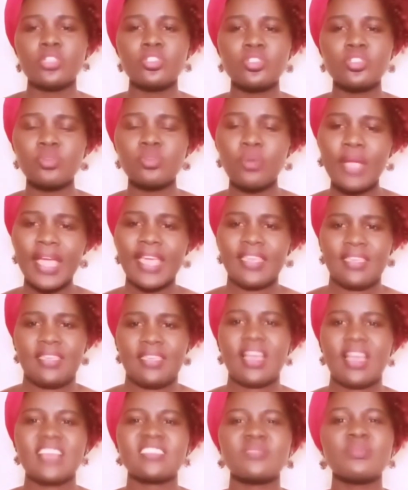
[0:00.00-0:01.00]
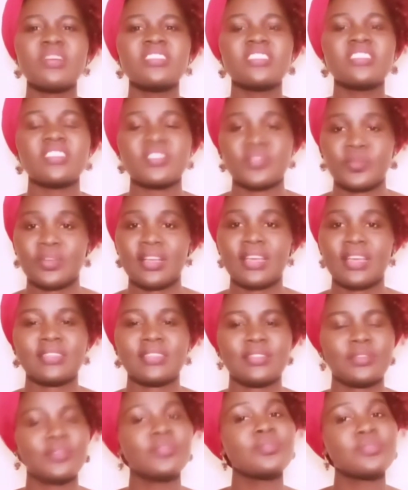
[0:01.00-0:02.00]
try as much as you can
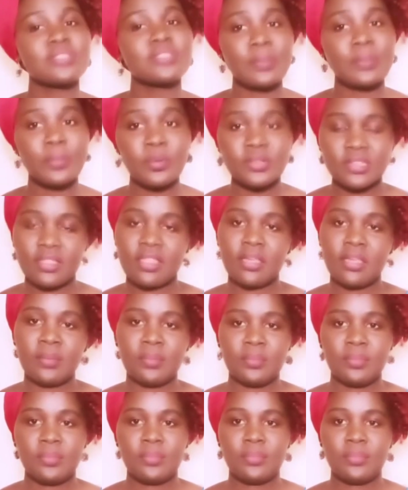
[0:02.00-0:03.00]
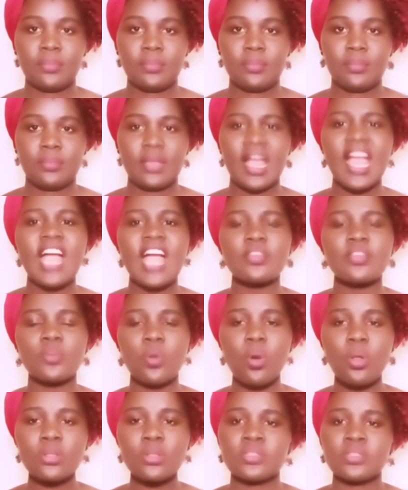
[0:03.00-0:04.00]
to support them. And
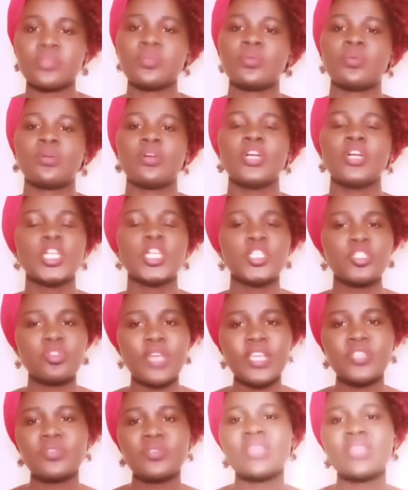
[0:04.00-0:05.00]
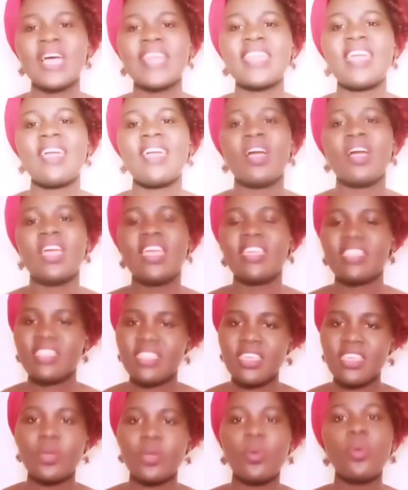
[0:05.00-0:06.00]
also, try to learn a
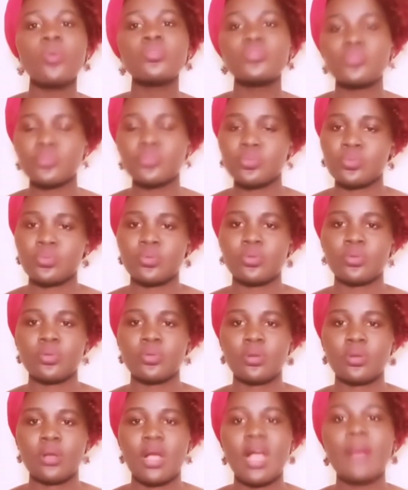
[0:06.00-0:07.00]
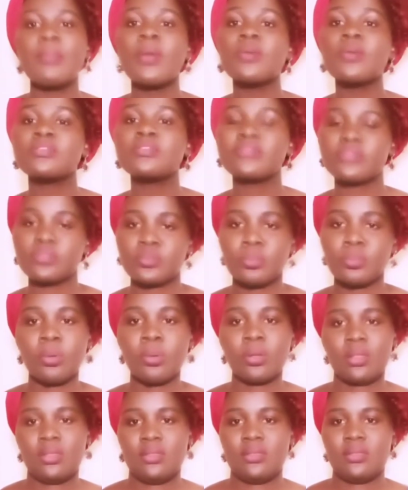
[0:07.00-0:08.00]
thing or two about football.
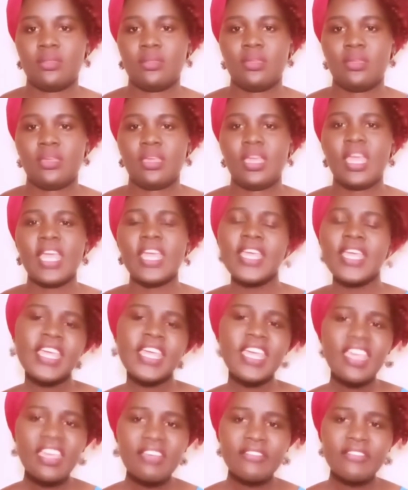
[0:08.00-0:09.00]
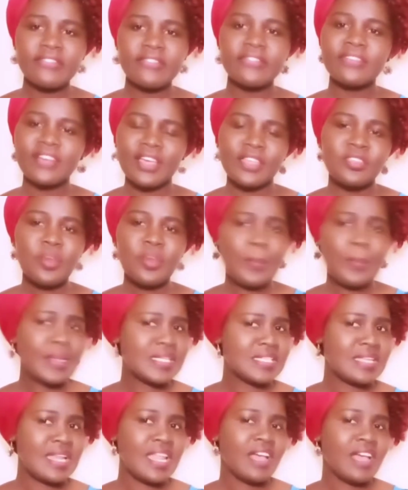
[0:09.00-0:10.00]
If your
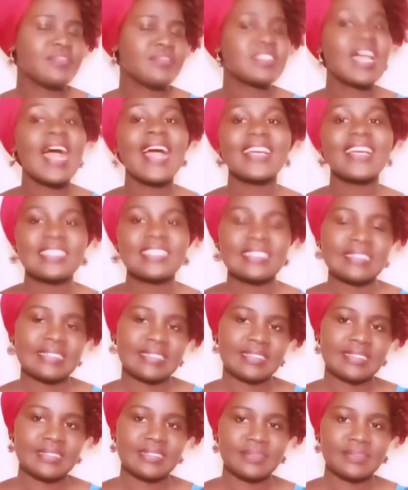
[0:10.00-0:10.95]
partner loves acting,